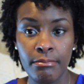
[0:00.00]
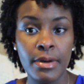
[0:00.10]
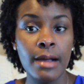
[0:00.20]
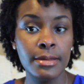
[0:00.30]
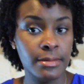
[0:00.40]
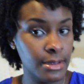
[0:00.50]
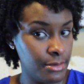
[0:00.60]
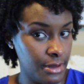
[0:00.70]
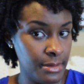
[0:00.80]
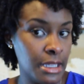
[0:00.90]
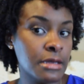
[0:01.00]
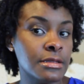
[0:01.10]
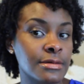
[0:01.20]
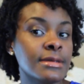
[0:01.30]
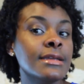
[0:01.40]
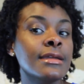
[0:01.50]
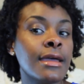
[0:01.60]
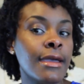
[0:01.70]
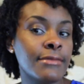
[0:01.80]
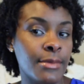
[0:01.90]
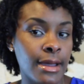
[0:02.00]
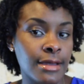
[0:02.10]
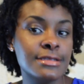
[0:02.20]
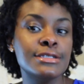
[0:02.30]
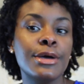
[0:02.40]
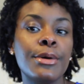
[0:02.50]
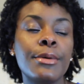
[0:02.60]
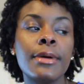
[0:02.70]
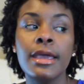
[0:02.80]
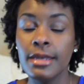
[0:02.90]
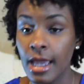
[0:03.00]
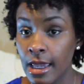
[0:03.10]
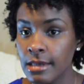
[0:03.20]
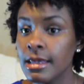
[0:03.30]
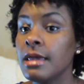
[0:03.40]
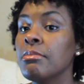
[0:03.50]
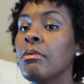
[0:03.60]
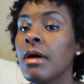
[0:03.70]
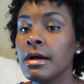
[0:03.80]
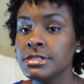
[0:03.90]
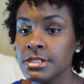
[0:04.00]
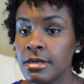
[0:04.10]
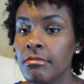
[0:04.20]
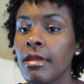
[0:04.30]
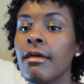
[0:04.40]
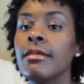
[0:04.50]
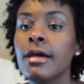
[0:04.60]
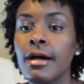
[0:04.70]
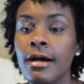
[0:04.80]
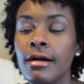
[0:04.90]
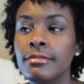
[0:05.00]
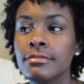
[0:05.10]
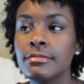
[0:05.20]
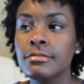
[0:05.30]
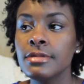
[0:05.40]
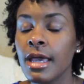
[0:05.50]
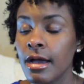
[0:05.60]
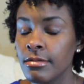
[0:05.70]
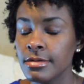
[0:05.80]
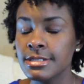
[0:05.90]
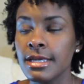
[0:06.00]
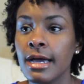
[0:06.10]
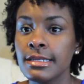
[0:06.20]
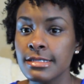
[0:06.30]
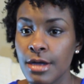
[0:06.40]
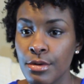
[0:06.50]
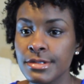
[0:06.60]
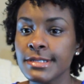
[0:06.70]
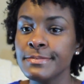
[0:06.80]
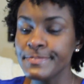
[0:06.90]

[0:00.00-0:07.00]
probably will be included in a giveaway. So hint, hint, keep watching, and yeah, we'll see how this goes.